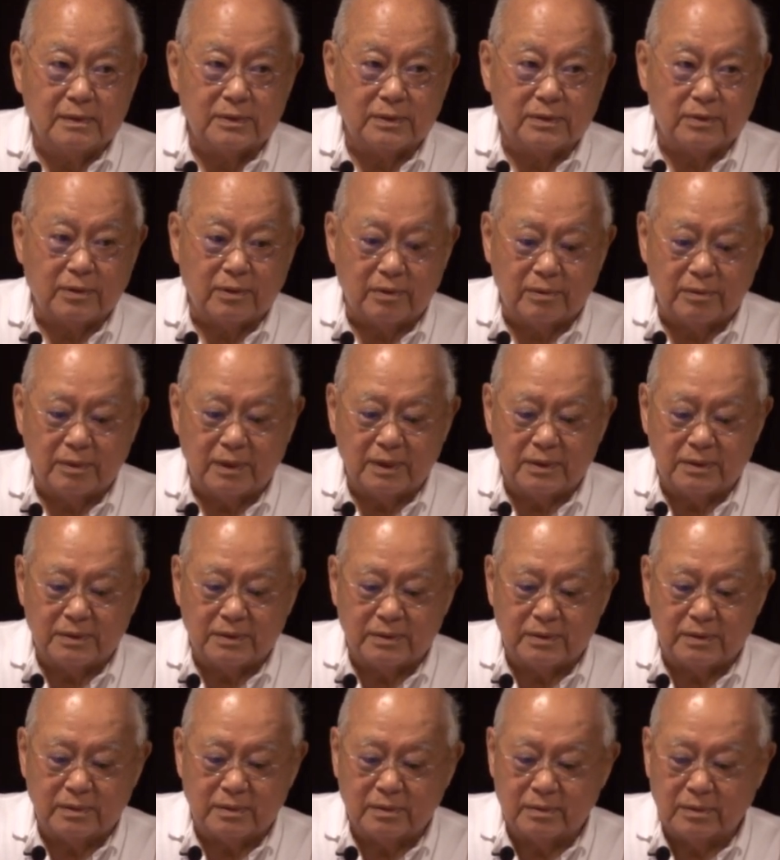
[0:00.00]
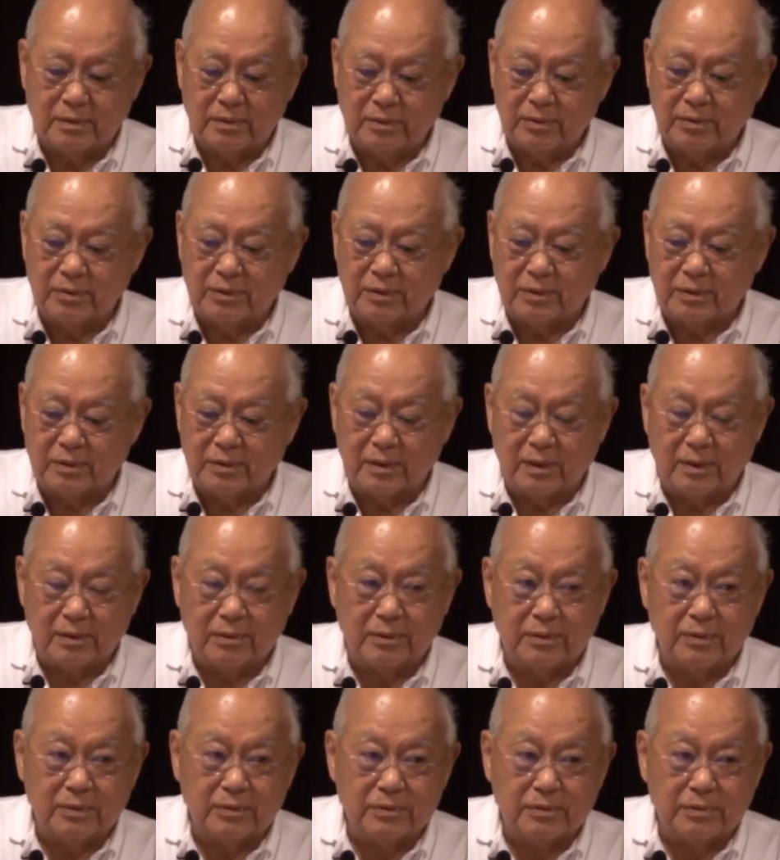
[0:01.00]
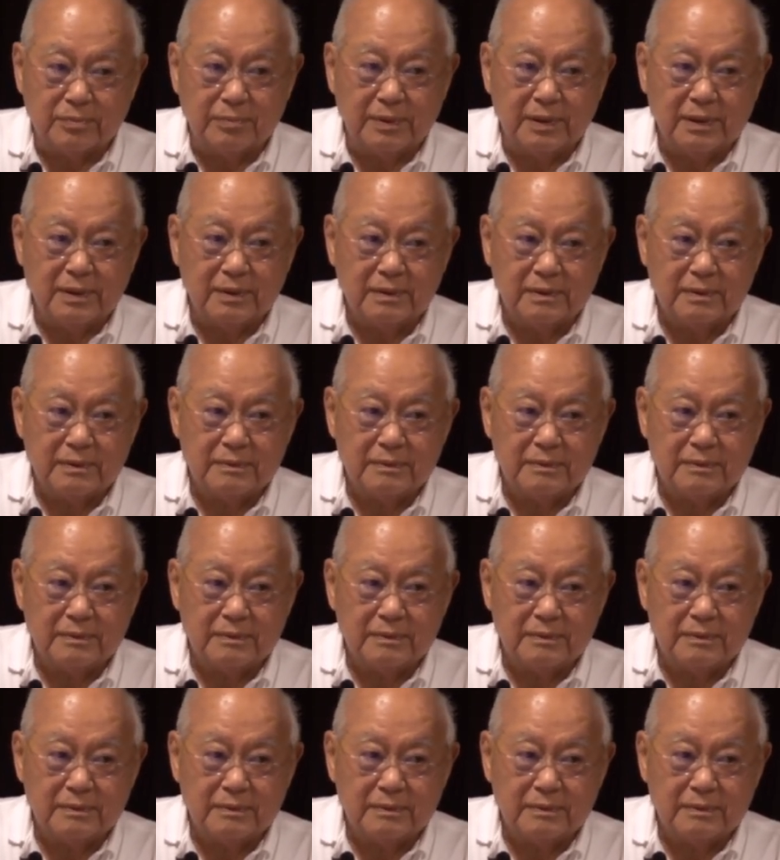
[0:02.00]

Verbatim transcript: So that's a good thing that occurred to me.